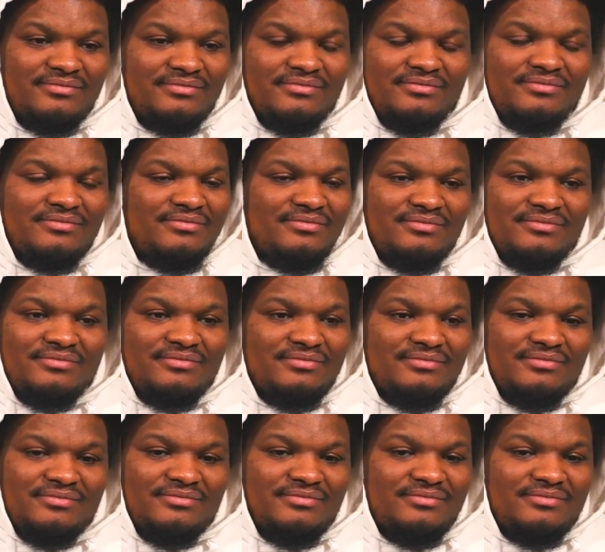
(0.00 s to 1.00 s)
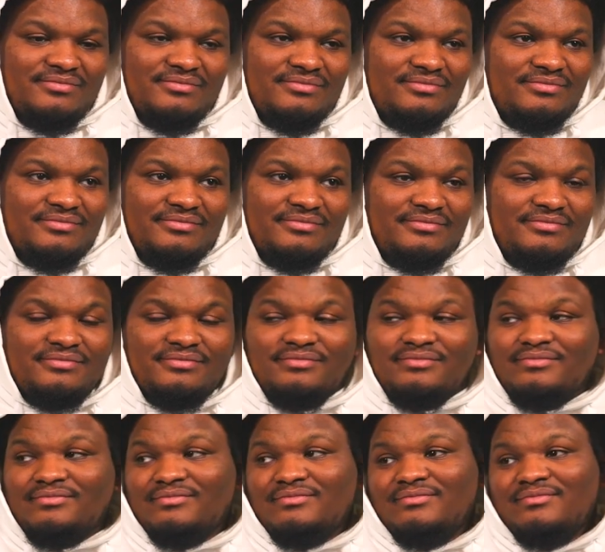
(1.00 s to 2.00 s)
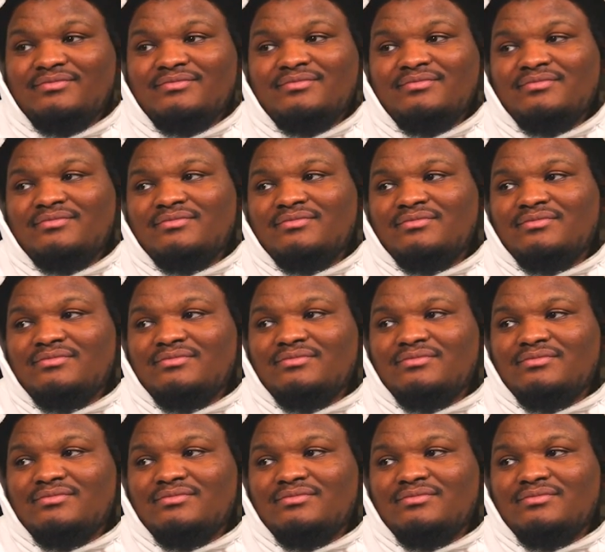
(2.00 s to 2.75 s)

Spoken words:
(not speaking)